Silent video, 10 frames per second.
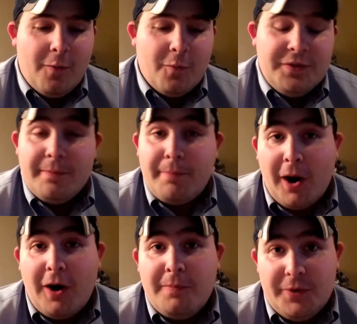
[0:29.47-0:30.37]
When the
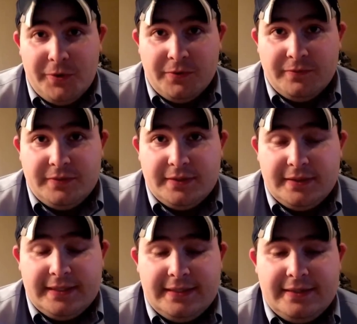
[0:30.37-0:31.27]
ball moved
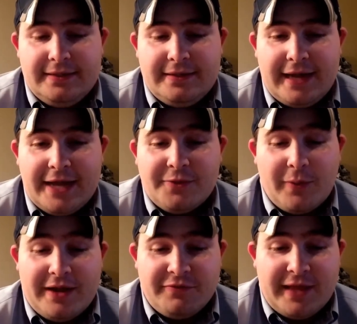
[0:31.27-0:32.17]
and the
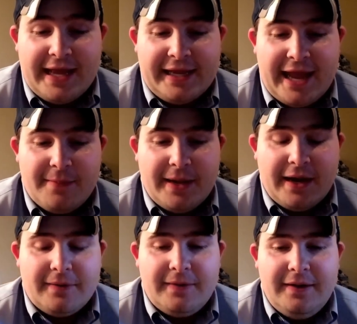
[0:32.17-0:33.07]
red flag came
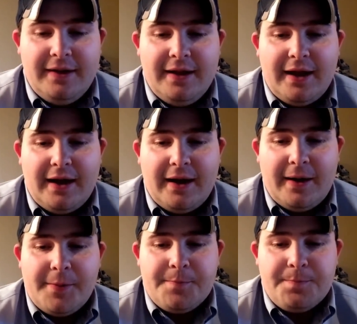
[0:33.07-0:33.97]
out,
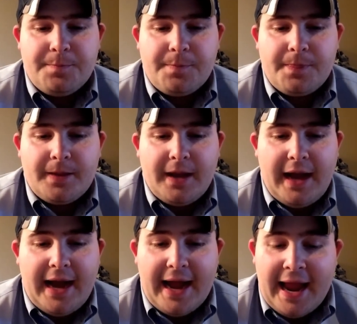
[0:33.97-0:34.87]
um,
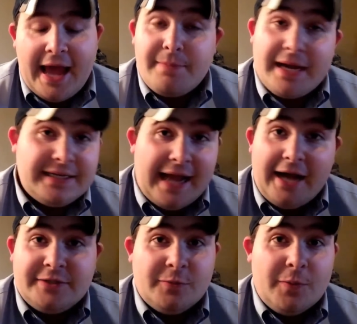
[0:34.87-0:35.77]
I had my
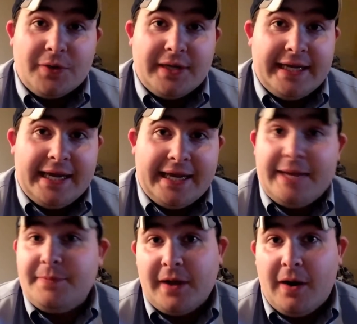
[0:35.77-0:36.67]
doubts that we were going to
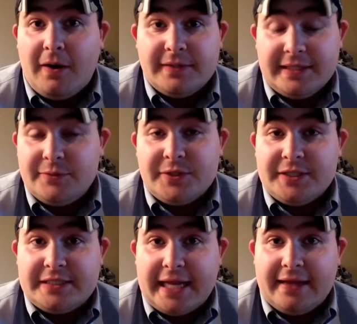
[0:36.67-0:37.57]
keep the call, that it was going
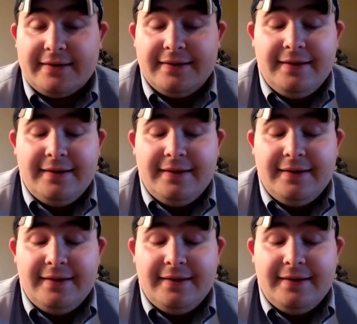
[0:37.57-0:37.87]
to stand.